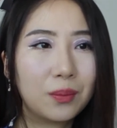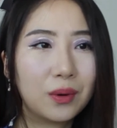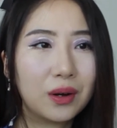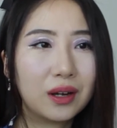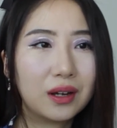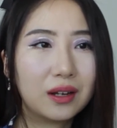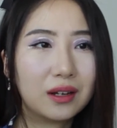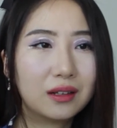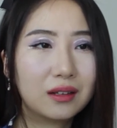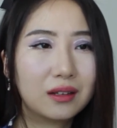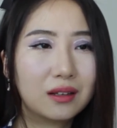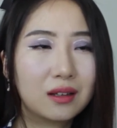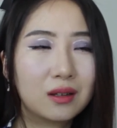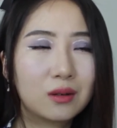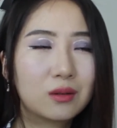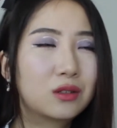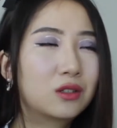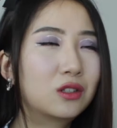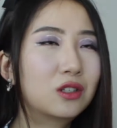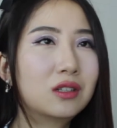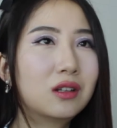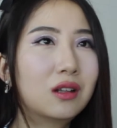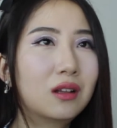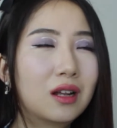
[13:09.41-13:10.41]
but there
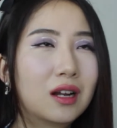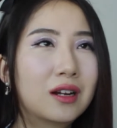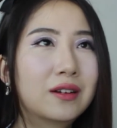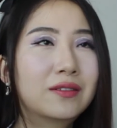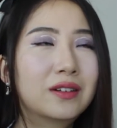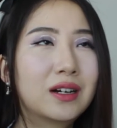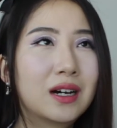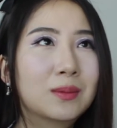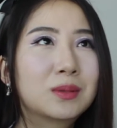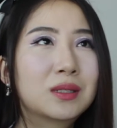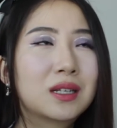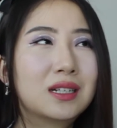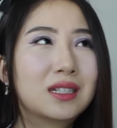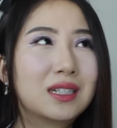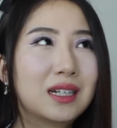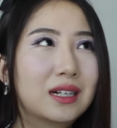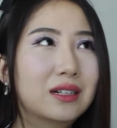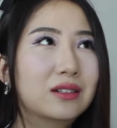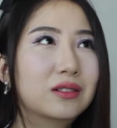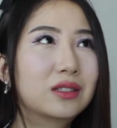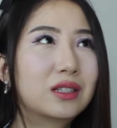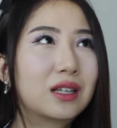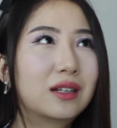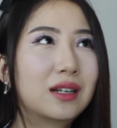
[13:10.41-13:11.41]
was just a lot of ups and
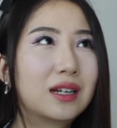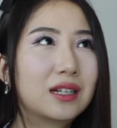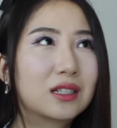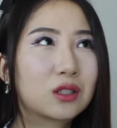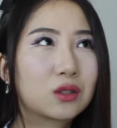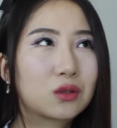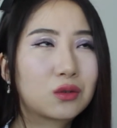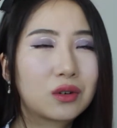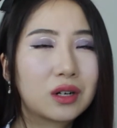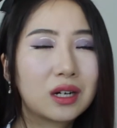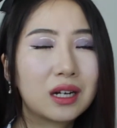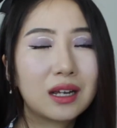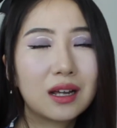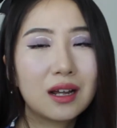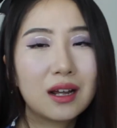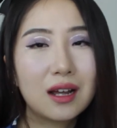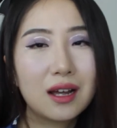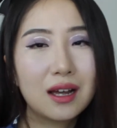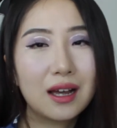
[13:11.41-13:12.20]
downs in that story,